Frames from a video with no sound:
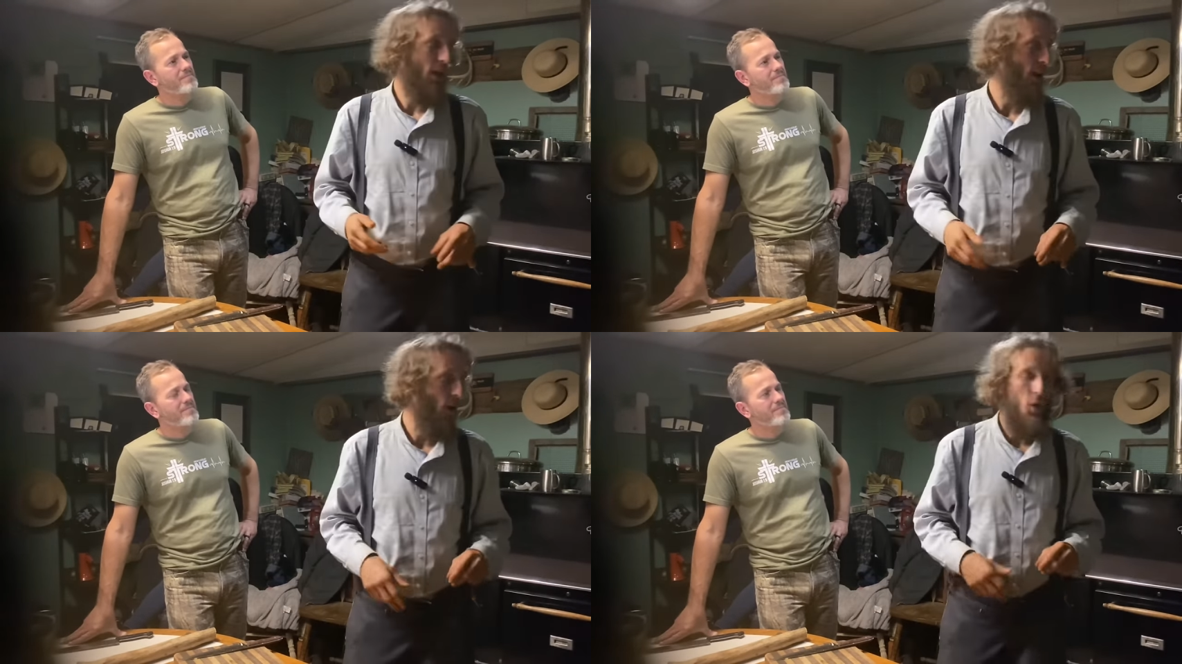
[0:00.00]

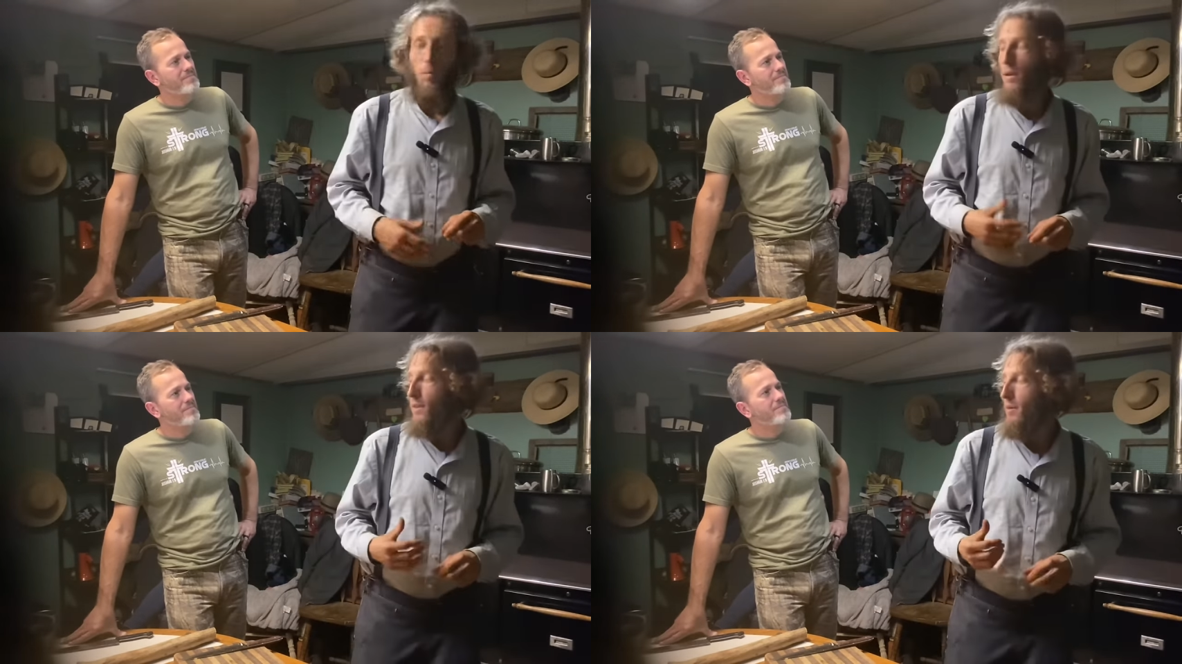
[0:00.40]
Speaker 1: kind of
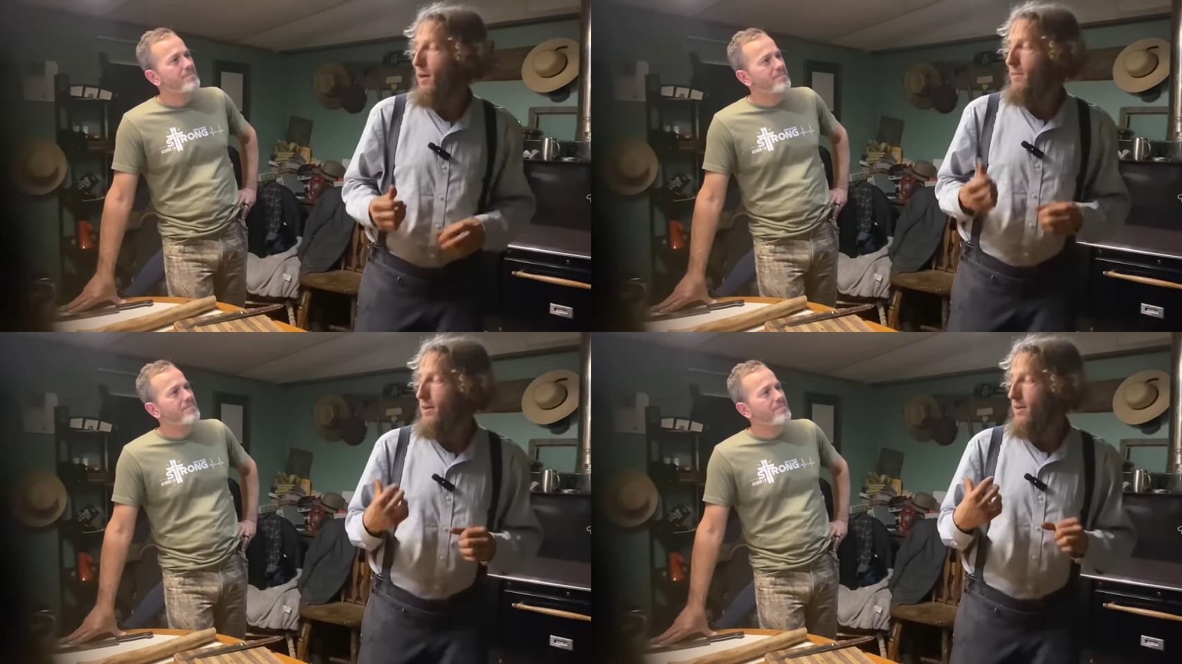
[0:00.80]
hoping that
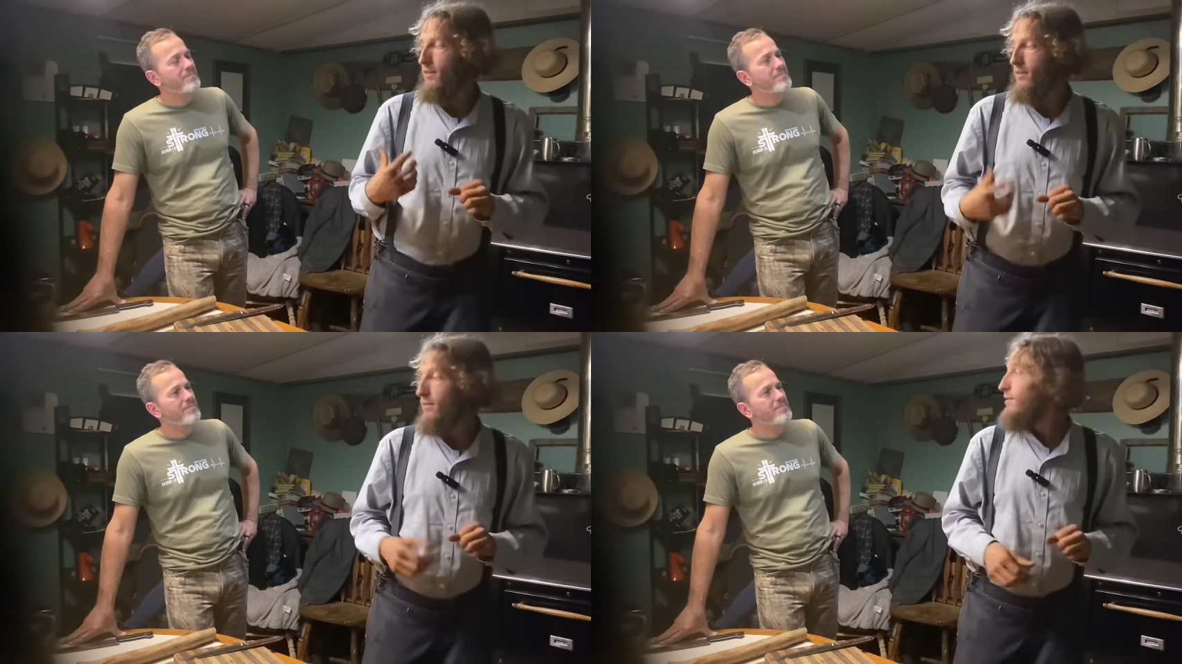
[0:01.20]
maybe
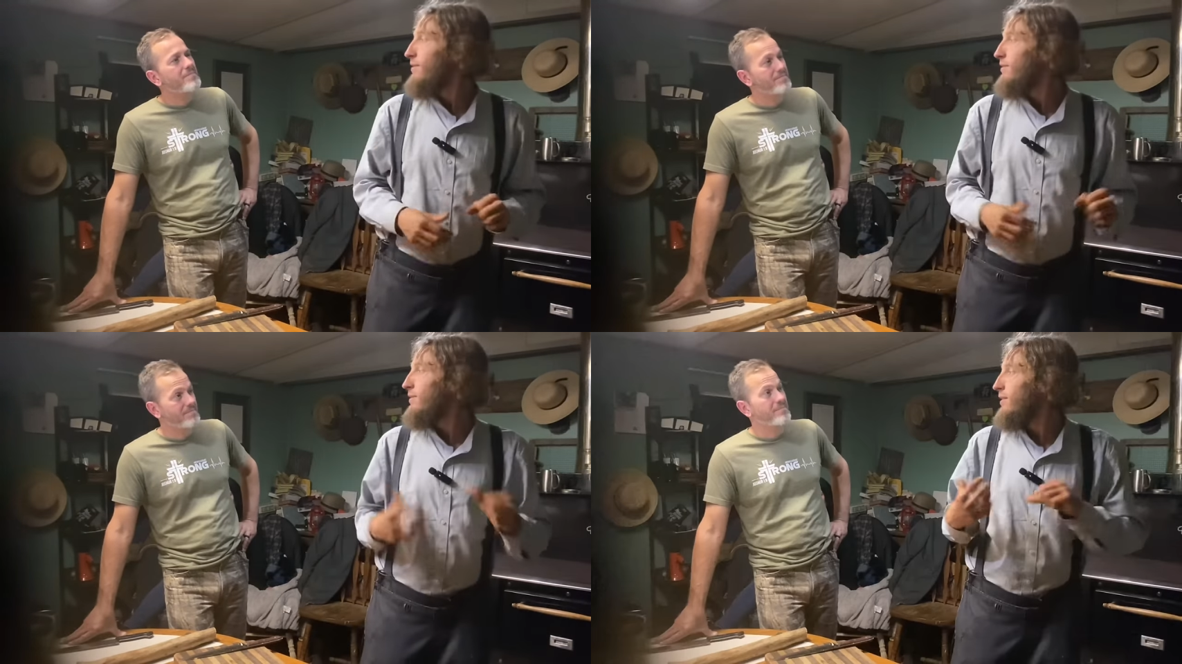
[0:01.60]
it'll
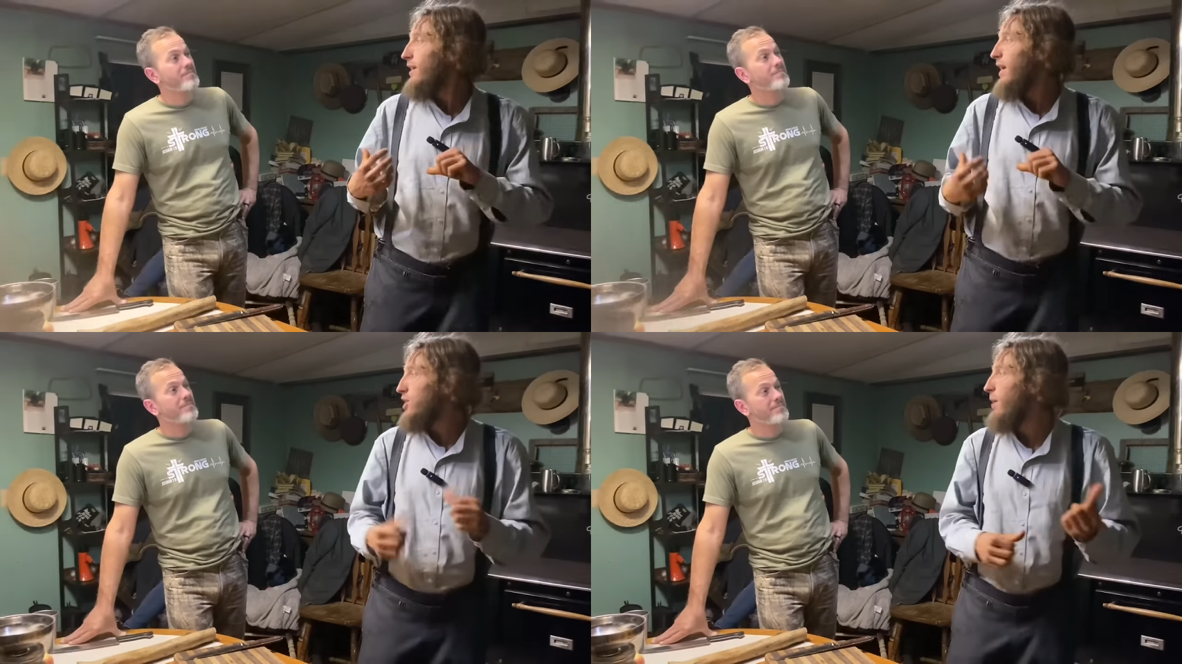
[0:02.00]

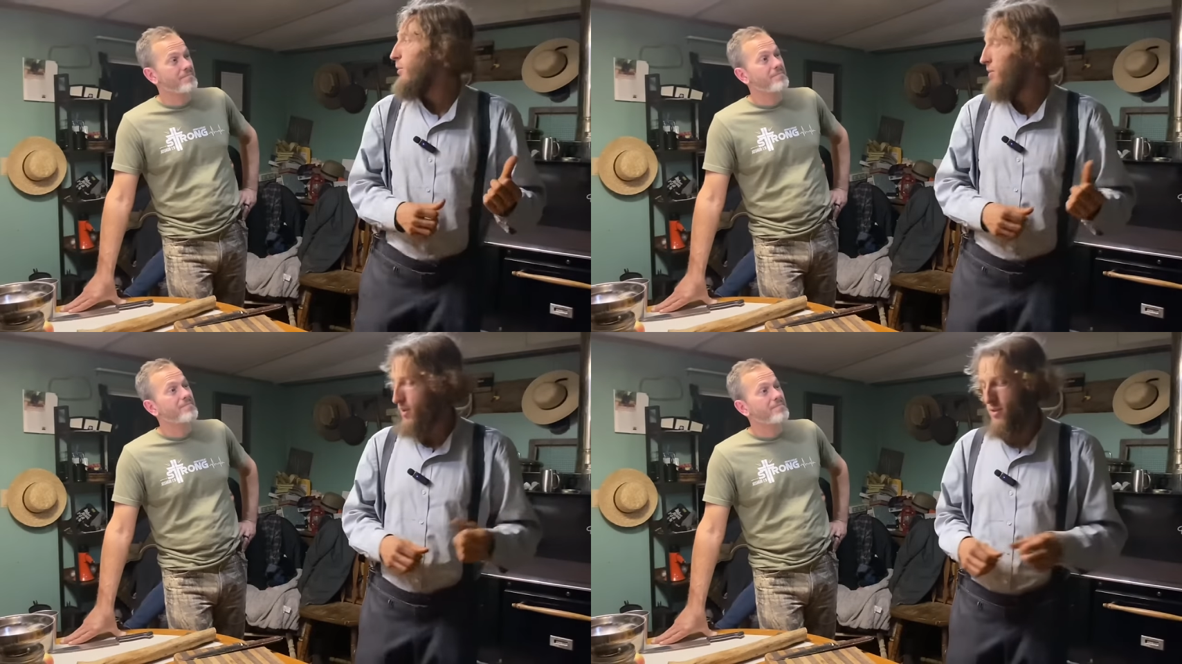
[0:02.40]
mm-hmm. catch
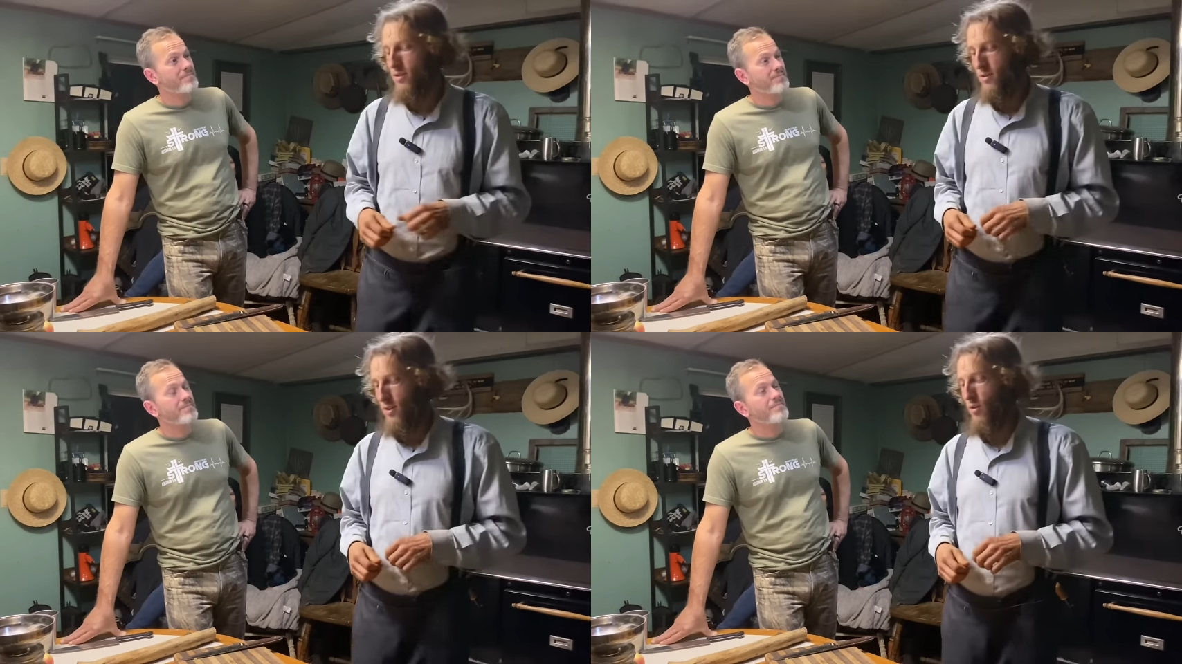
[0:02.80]
up with
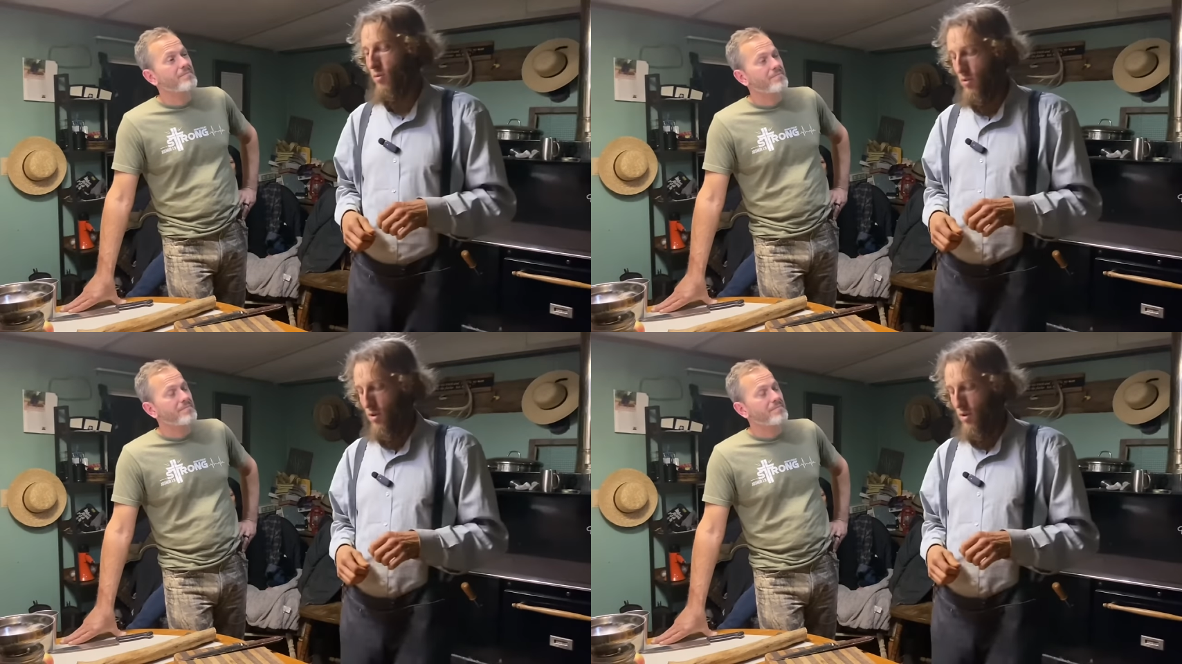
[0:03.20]
us. You know,